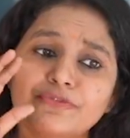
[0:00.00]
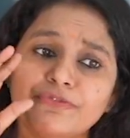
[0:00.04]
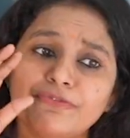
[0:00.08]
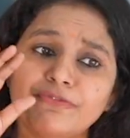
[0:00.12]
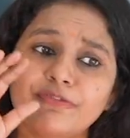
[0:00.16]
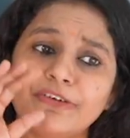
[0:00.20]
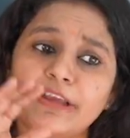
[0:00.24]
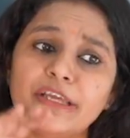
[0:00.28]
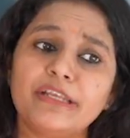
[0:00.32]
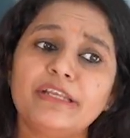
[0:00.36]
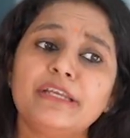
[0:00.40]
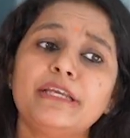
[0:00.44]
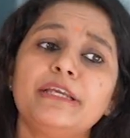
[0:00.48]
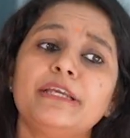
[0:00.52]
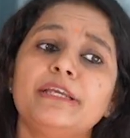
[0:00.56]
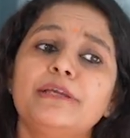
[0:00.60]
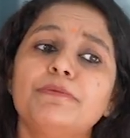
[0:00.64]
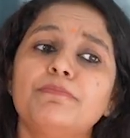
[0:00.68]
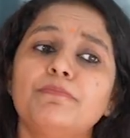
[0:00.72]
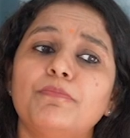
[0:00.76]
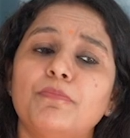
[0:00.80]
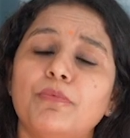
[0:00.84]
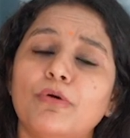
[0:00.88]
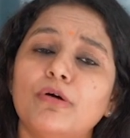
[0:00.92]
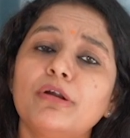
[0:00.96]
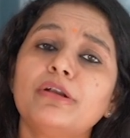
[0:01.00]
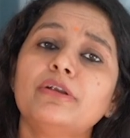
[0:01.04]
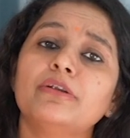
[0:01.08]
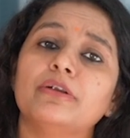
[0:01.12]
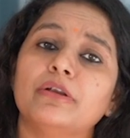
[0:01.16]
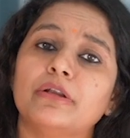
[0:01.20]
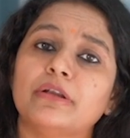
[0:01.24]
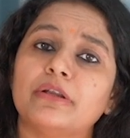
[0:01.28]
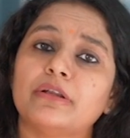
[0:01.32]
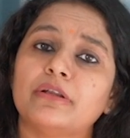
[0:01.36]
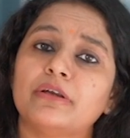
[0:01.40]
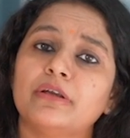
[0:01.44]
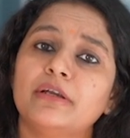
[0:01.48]
very
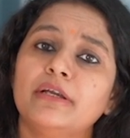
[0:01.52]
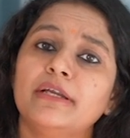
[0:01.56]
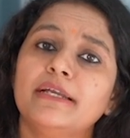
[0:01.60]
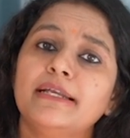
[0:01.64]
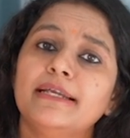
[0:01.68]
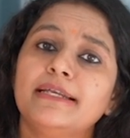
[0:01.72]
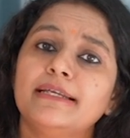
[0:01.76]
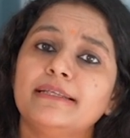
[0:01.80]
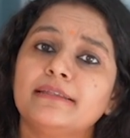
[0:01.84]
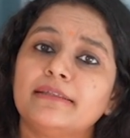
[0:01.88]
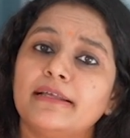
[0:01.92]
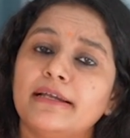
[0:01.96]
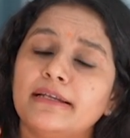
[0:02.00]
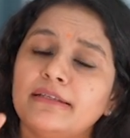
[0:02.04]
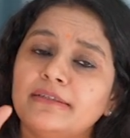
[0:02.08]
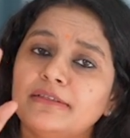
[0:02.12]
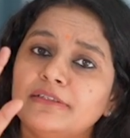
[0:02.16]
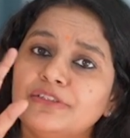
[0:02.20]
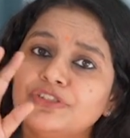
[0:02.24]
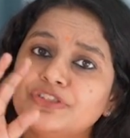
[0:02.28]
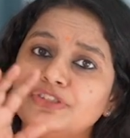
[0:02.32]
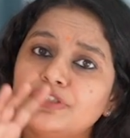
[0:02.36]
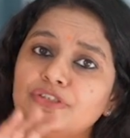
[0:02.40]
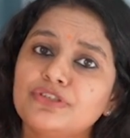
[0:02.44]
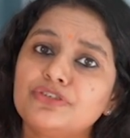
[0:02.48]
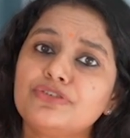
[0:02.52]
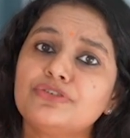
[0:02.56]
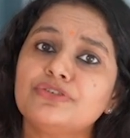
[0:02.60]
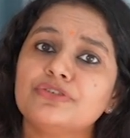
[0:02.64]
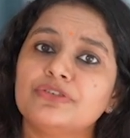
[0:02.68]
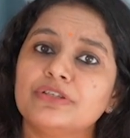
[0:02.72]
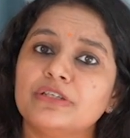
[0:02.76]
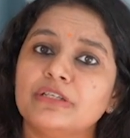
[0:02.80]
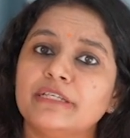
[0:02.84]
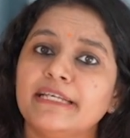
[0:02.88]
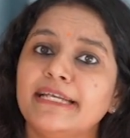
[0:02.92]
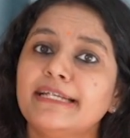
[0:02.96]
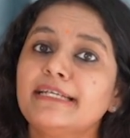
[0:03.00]
important that the
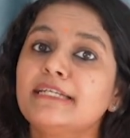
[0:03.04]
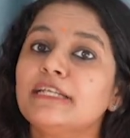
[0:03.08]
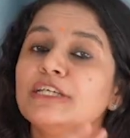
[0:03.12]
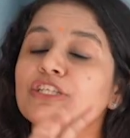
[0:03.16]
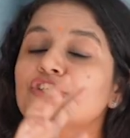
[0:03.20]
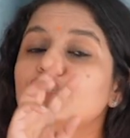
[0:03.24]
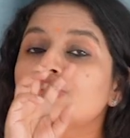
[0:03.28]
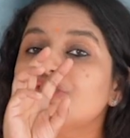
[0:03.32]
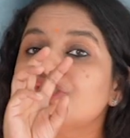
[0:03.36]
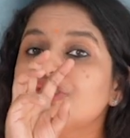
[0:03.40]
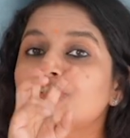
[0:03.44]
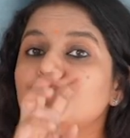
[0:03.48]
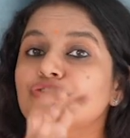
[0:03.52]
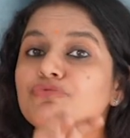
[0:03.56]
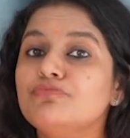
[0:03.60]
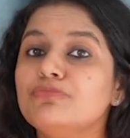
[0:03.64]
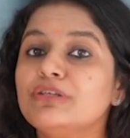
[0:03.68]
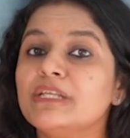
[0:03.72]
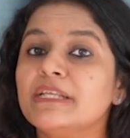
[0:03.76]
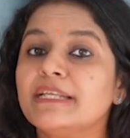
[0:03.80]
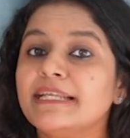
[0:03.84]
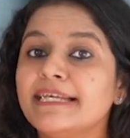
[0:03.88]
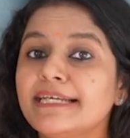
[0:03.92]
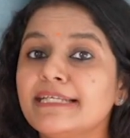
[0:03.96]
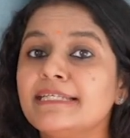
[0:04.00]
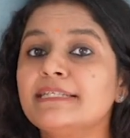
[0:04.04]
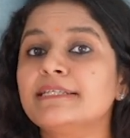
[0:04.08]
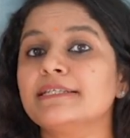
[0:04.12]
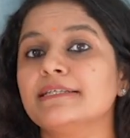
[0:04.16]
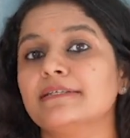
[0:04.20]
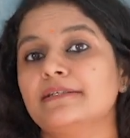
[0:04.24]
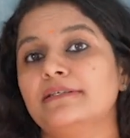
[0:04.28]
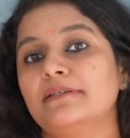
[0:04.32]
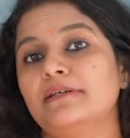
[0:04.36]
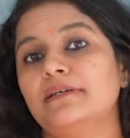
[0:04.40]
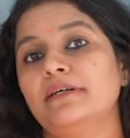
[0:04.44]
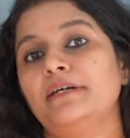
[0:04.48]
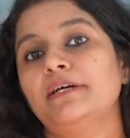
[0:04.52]
children get
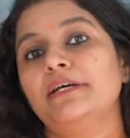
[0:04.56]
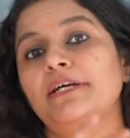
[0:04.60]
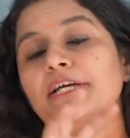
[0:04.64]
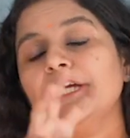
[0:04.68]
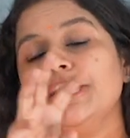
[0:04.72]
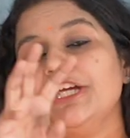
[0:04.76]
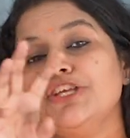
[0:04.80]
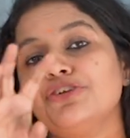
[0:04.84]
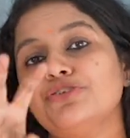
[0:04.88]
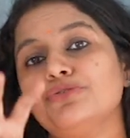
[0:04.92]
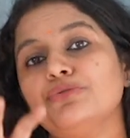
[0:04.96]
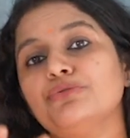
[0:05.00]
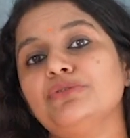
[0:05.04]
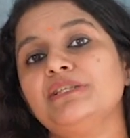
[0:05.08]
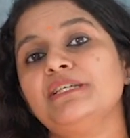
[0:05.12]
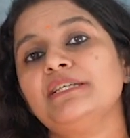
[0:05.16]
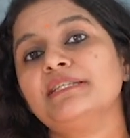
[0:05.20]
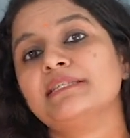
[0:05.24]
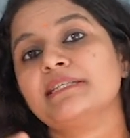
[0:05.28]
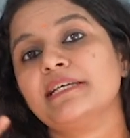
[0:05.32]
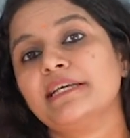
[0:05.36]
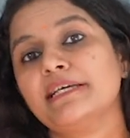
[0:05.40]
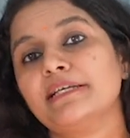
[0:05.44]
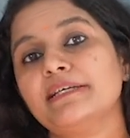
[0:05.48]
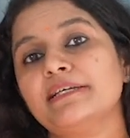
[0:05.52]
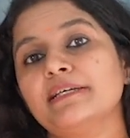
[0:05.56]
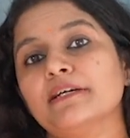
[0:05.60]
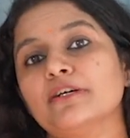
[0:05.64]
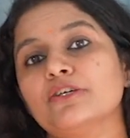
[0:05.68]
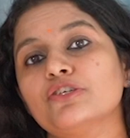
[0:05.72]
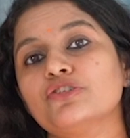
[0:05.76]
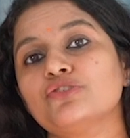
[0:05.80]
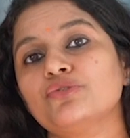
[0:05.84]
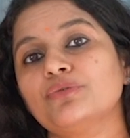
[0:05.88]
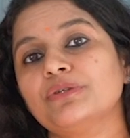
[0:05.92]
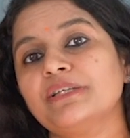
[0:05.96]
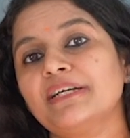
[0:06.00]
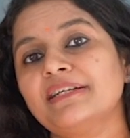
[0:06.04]
stimulated into these
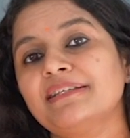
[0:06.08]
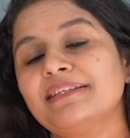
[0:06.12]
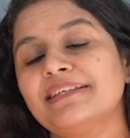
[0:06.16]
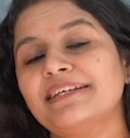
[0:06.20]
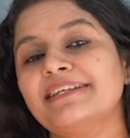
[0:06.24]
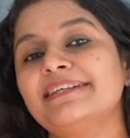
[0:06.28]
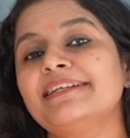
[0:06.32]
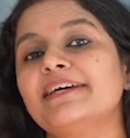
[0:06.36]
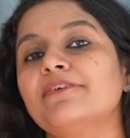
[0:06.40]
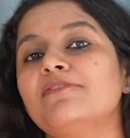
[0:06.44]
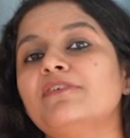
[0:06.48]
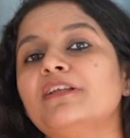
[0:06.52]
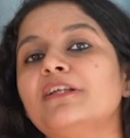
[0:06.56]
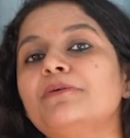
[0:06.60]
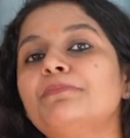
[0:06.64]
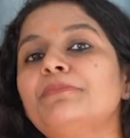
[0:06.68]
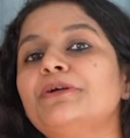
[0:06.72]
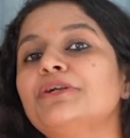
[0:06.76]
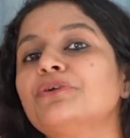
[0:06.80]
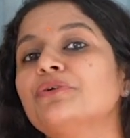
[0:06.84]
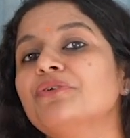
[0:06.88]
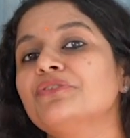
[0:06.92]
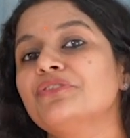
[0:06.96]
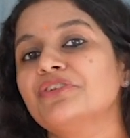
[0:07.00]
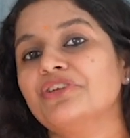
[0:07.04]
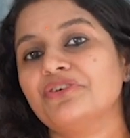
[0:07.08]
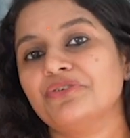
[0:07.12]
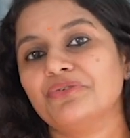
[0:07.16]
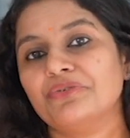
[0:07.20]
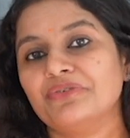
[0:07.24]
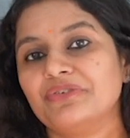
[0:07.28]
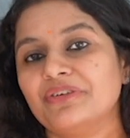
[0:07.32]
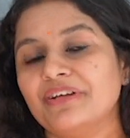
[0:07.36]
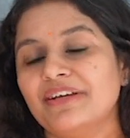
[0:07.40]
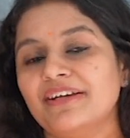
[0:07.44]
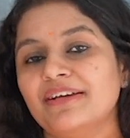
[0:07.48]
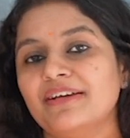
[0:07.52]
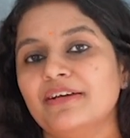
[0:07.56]
areas so that they develop it on their
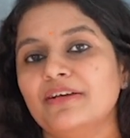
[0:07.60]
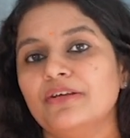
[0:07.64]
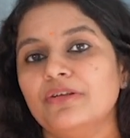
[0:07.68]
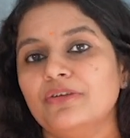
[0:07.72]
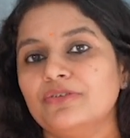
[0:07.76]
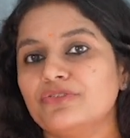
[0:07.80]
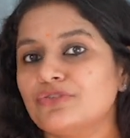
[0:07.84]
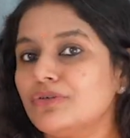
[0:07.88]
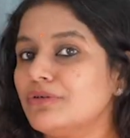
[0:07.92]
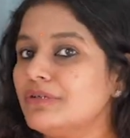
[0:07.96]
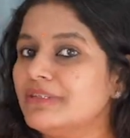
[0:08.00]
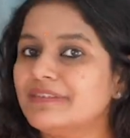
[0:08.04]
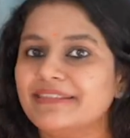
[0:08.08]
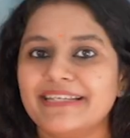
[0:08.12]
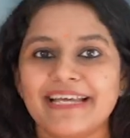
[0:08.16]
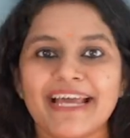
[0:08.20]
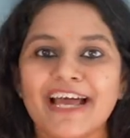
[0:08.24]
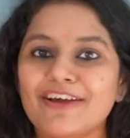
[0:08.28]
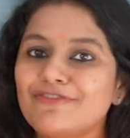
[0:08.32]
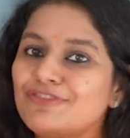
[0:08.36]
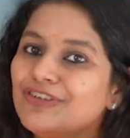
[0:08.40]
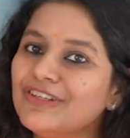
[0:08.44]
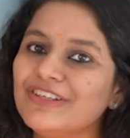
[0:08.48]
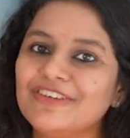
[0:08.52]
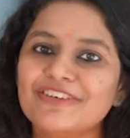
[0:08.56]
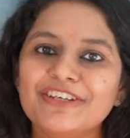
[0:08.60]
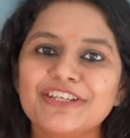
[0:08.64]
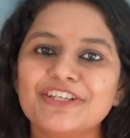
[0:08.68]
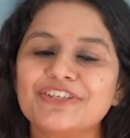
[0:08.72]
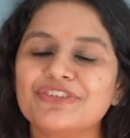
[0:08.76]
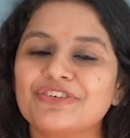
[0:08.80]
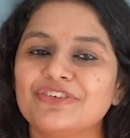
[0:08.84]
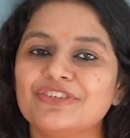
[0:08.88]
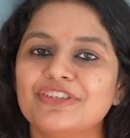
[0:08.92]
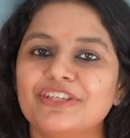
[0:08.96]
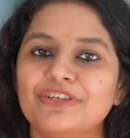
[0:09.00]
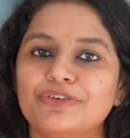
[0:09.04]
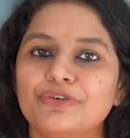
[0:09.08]
own. So they have to learn
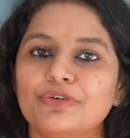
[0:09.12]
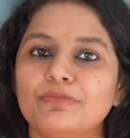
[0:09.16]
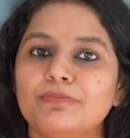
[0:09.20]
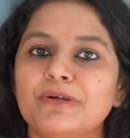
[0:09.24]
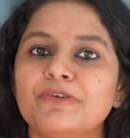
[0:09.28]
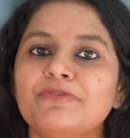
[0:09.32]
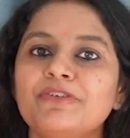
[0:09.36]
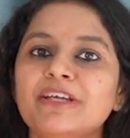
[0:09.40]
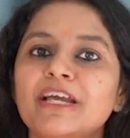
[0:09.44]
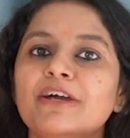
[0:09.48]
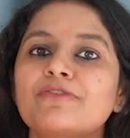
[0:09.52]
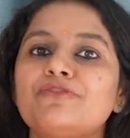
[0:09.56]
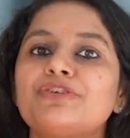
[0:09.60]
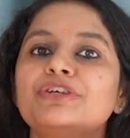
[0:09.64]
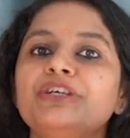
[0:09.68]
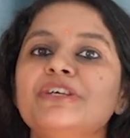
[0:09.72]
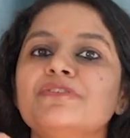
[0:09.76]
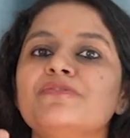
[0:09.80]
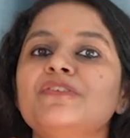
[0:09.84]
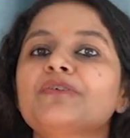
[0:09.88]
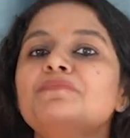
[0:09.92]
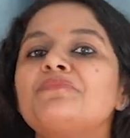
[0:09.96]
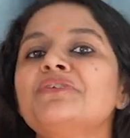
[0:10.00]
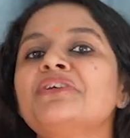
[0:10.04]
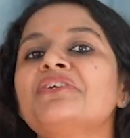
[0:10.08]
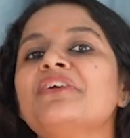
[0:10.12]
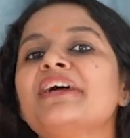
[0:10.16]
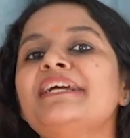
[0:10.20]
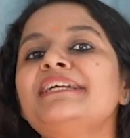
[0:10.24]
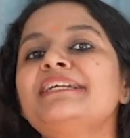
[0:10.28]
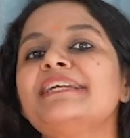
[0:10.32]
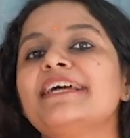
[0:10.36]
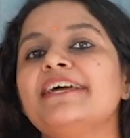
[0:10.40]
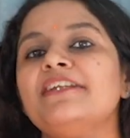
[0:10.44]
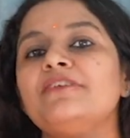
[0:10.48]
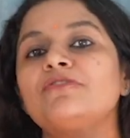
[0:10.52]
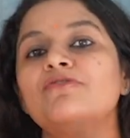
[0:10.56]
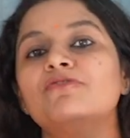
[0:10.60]
it on their own, but we have to give them the
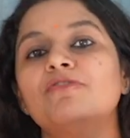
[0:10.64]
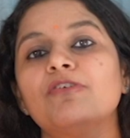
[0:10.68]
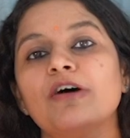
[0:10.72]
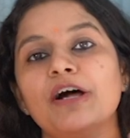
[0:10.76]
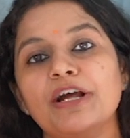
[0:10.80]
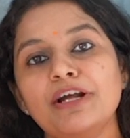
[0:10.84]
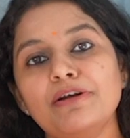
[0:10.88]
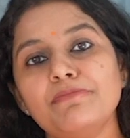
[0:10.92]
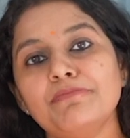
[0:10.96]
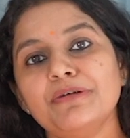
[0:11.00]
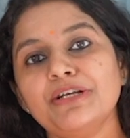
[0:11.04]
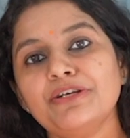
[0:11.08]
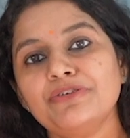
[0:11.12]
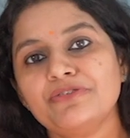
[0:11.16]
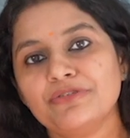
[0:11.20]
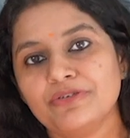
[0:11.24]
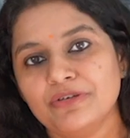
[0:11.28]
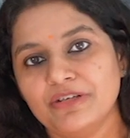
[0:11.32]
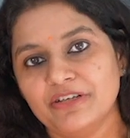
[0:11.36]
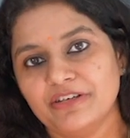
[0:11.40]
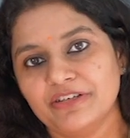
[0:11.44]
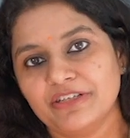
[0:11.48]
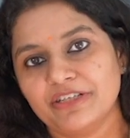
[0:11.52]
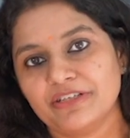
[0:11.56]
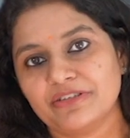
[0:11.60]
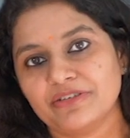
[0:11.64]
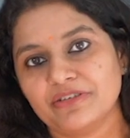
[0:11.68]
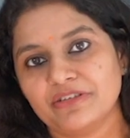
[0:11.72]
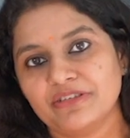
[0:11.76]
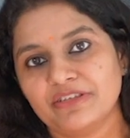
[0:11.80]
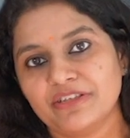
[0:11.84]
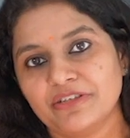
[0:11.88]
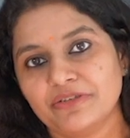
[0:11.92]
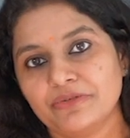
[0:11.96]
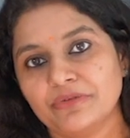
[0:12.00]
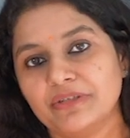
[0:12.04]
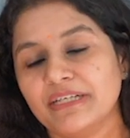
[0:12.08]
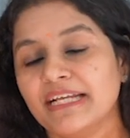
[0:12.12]
right environment to learn it on
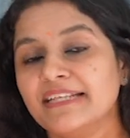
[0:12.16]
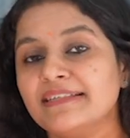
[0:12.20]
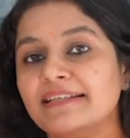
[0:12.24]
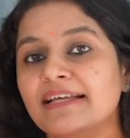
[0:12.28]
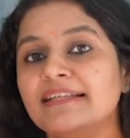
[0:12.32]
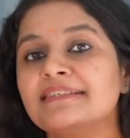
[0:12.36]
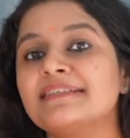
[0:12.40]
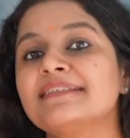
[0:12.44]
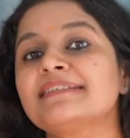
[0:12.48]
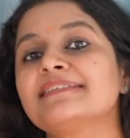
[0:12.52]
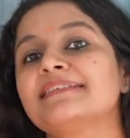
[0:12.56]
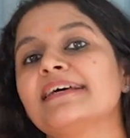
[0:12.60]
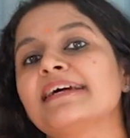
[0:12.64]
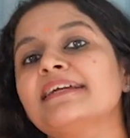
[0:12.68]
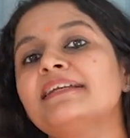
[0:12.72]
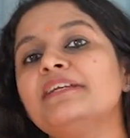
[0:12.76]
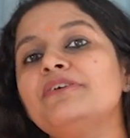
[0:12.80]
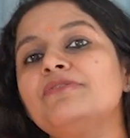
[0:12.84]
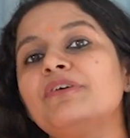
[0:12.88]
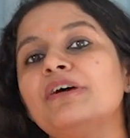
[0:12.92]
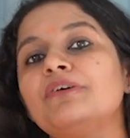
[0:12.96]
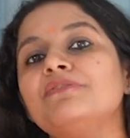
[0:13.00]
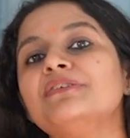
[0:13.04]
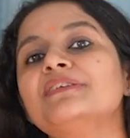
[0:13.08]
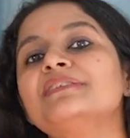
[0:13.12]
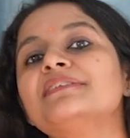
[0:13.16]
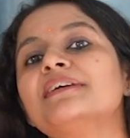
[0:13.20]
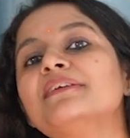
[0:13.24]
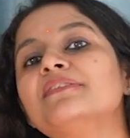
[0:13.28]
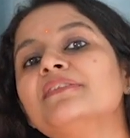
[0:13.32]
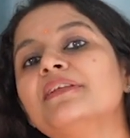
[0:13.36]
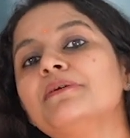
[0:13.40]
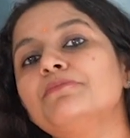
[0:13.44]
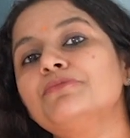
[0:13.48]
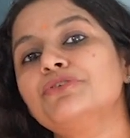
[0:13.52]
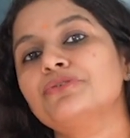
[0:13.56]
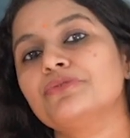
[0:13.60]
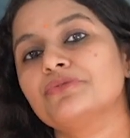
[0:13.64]
their own. And that's exactly why we
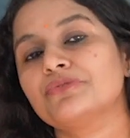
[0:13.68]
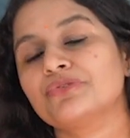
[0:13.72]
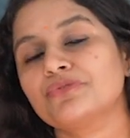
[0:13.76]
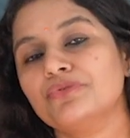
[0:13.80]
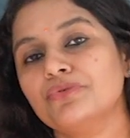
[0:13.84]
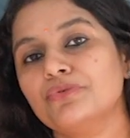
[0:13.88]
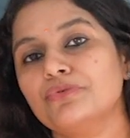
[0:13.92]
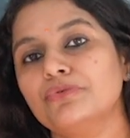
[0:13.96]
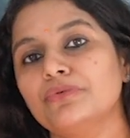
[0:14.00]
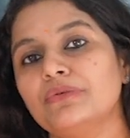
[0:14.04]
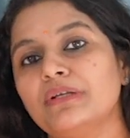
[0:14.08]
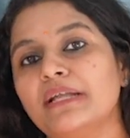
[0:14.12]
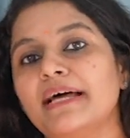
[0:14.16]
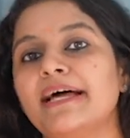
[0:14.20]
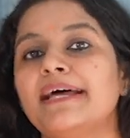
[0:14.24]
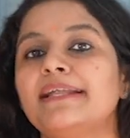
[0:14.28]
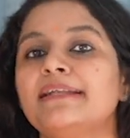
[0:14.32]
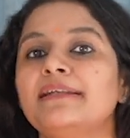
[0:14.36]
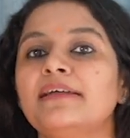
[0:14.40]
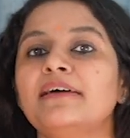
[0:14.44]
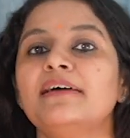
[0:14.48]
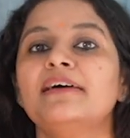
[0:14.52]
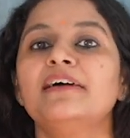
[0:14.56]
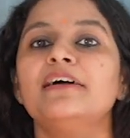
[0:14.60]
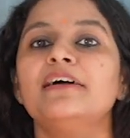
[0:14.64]
send them to school. And